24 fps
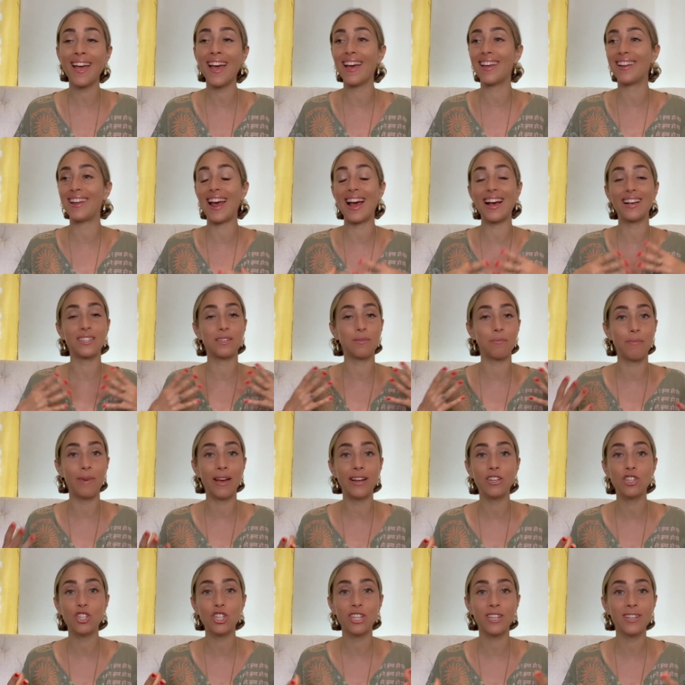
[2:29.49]
And as
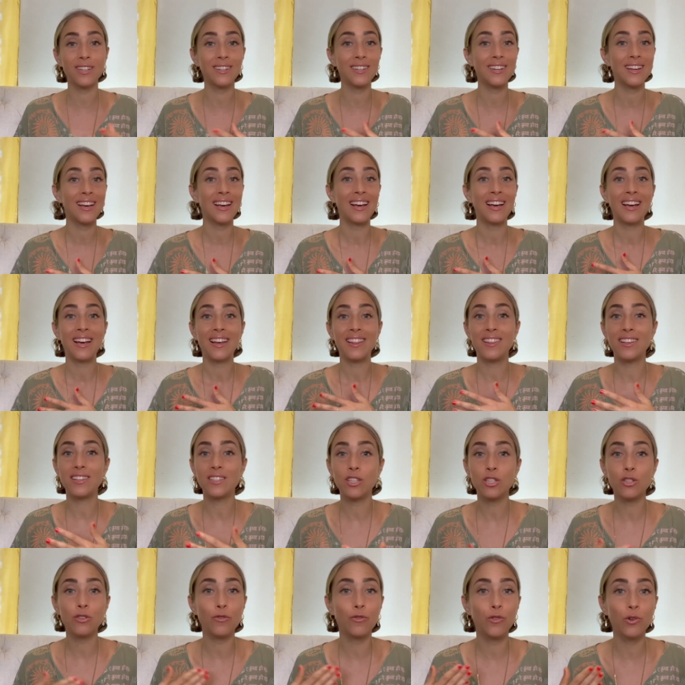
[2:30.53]
mentioned, this
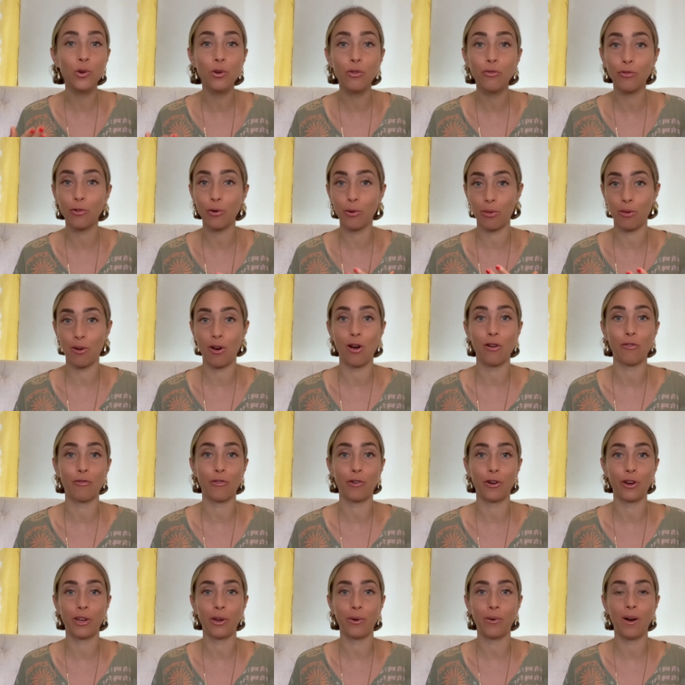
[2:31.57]
is food for thought for you.